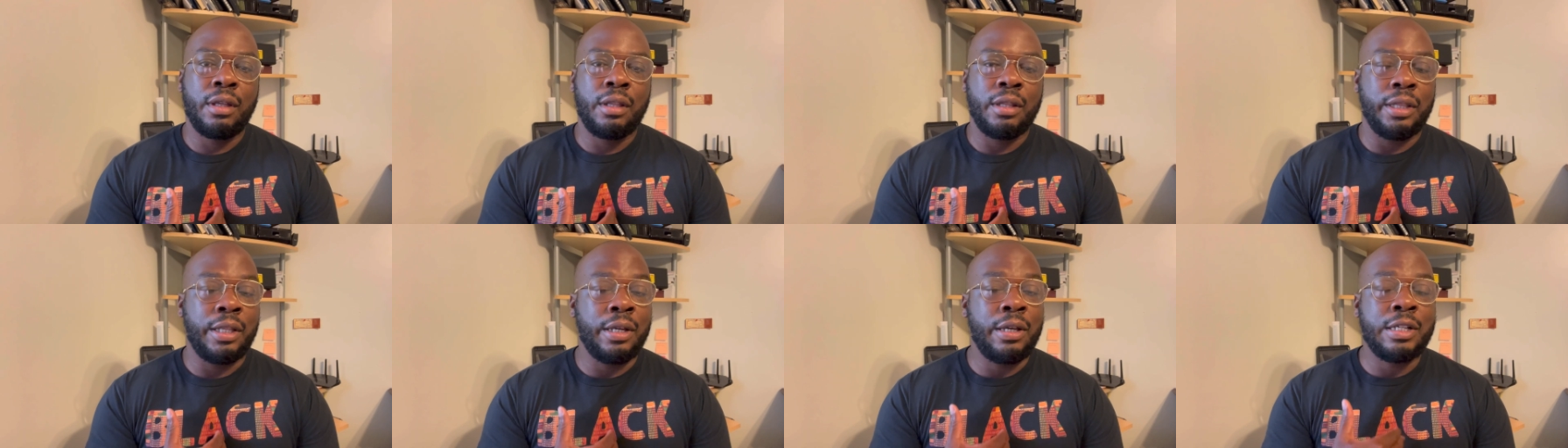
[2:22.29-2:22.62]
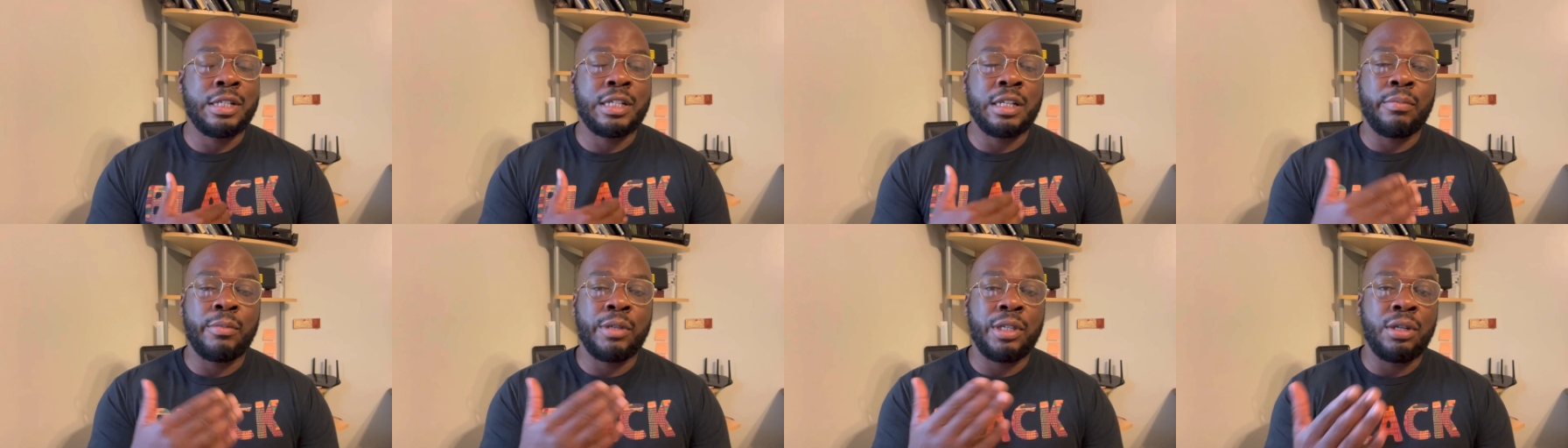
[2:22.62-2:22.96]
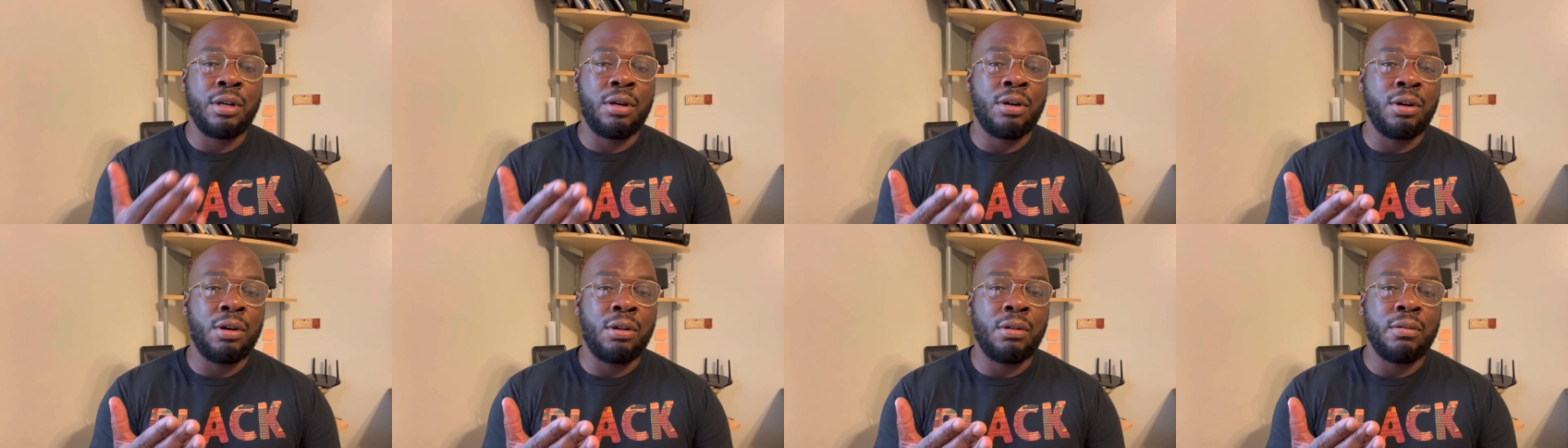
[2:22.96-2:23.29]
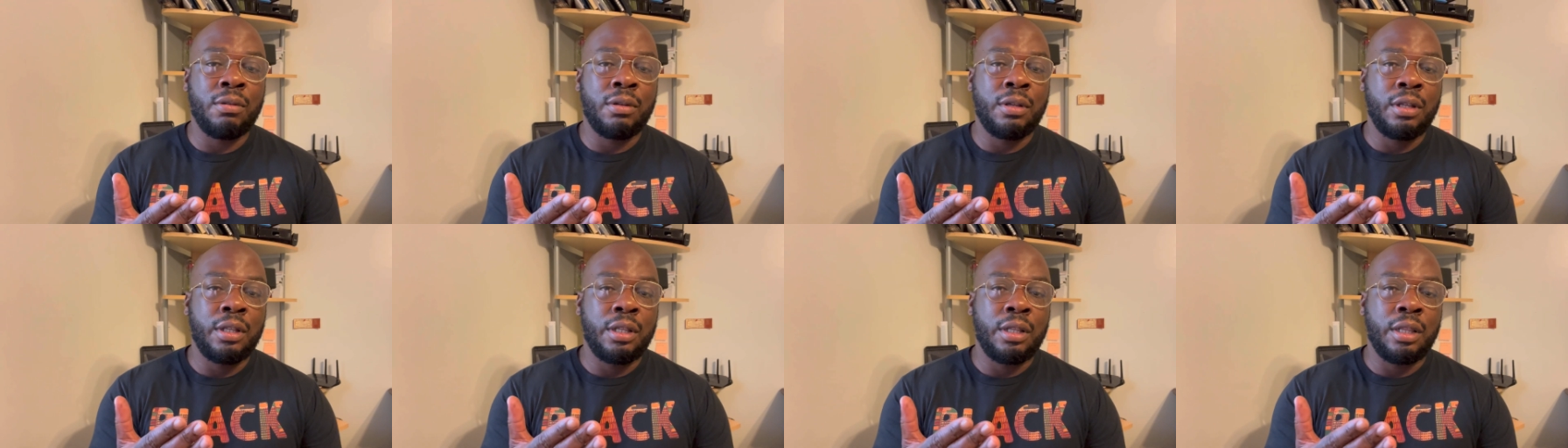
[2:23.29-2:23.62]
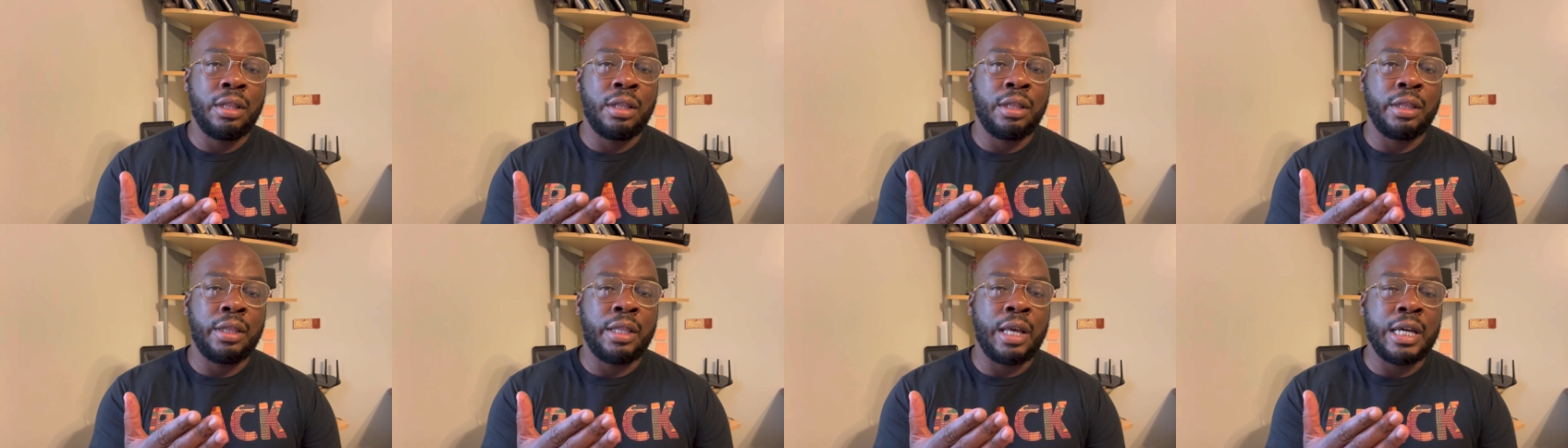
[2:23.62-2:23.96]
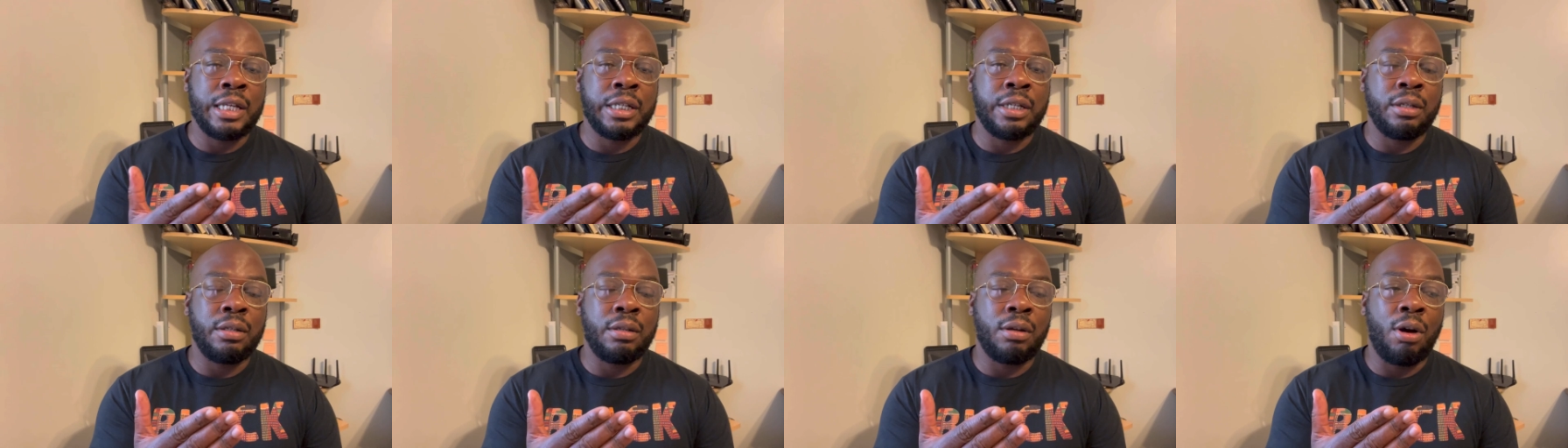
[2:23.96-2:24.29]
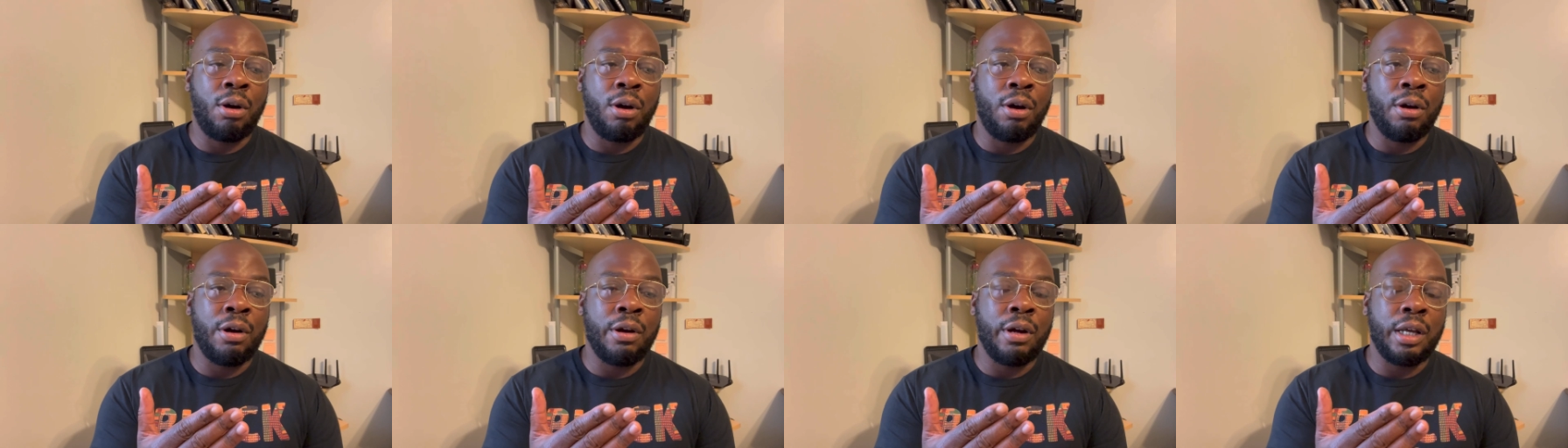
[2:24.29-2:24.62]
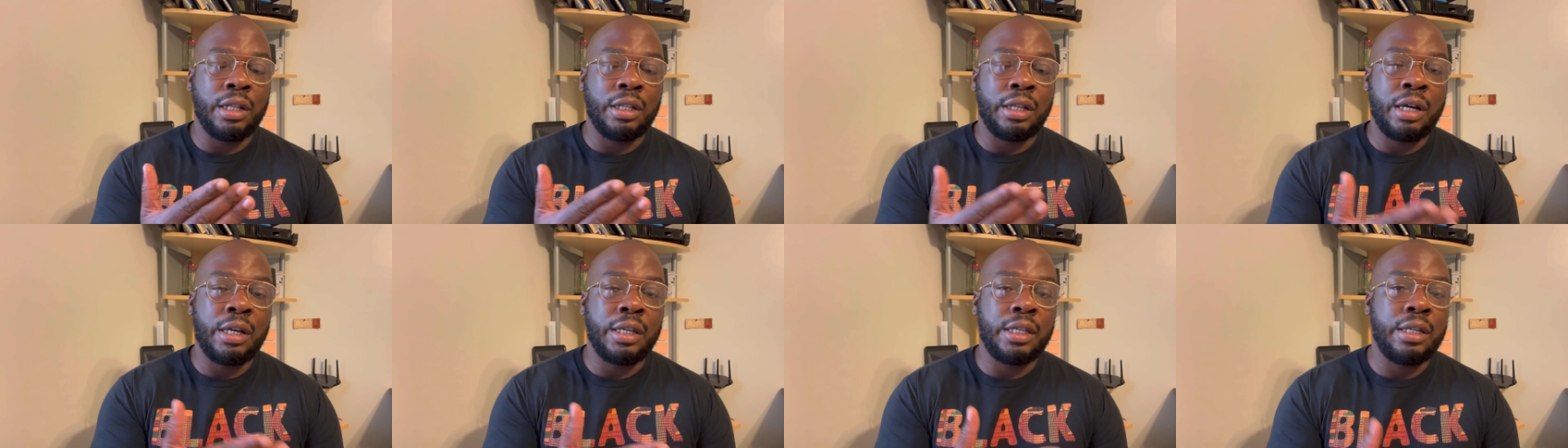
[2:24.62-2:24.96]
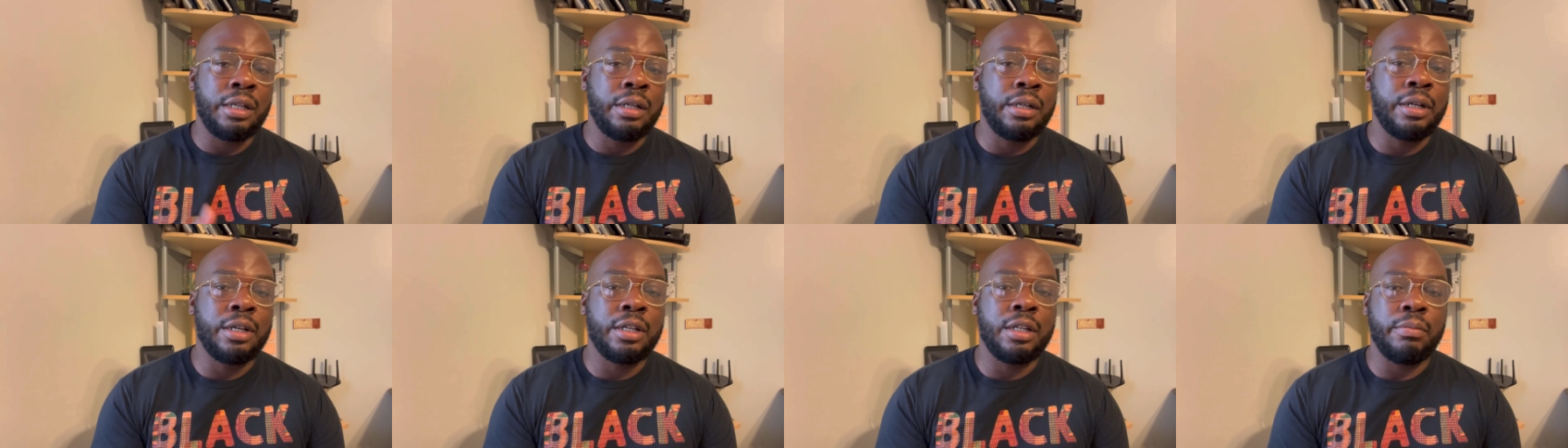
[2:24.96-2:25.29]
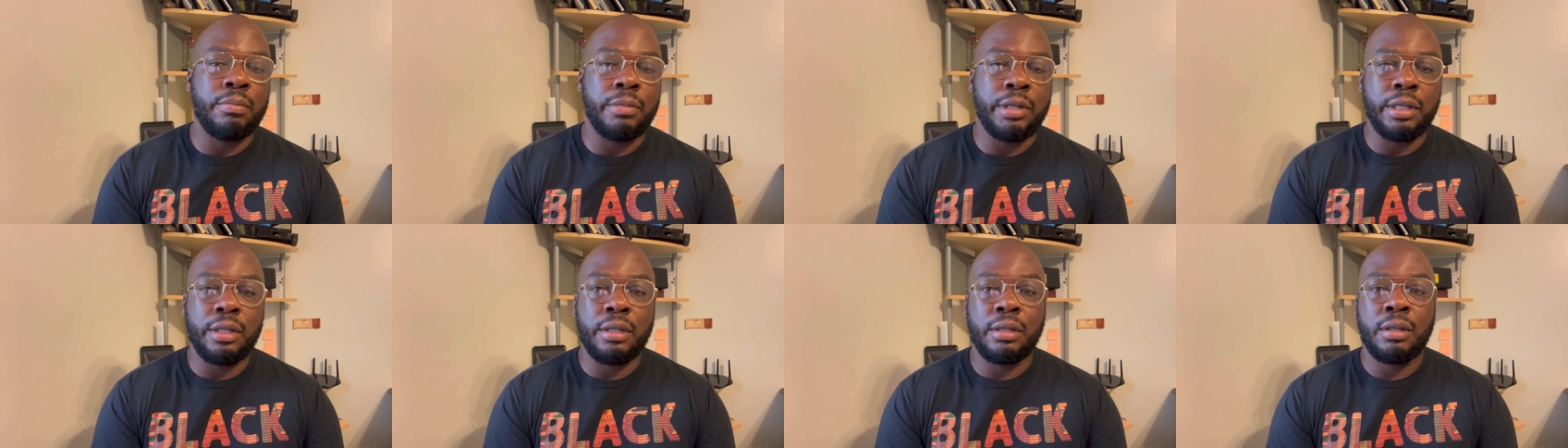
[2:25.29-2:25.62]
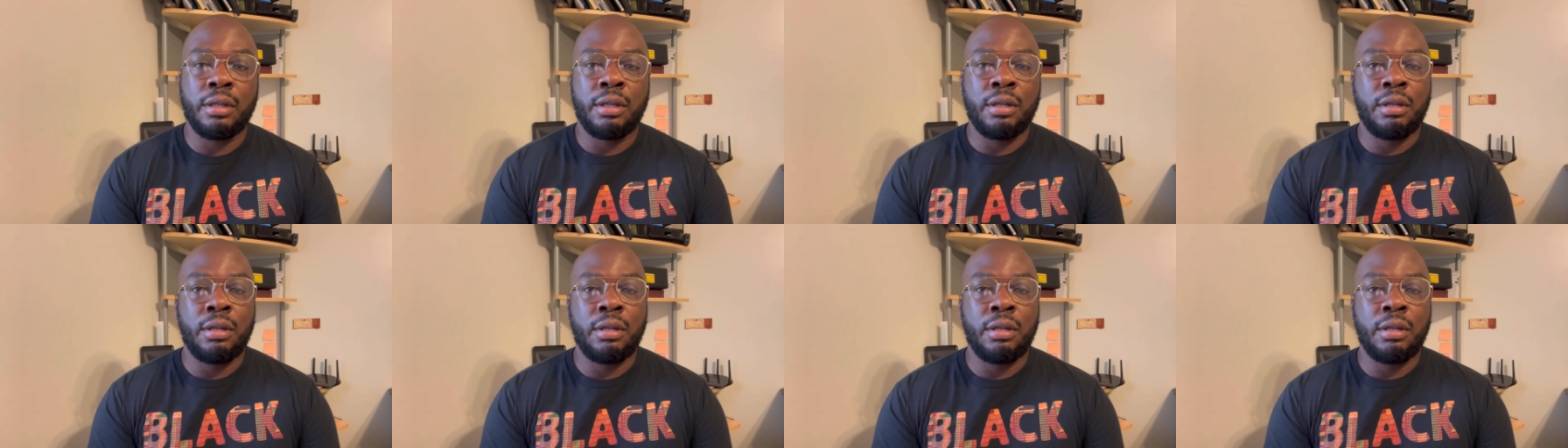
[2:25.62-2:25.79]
There's some of y'all that are a lot younger than me.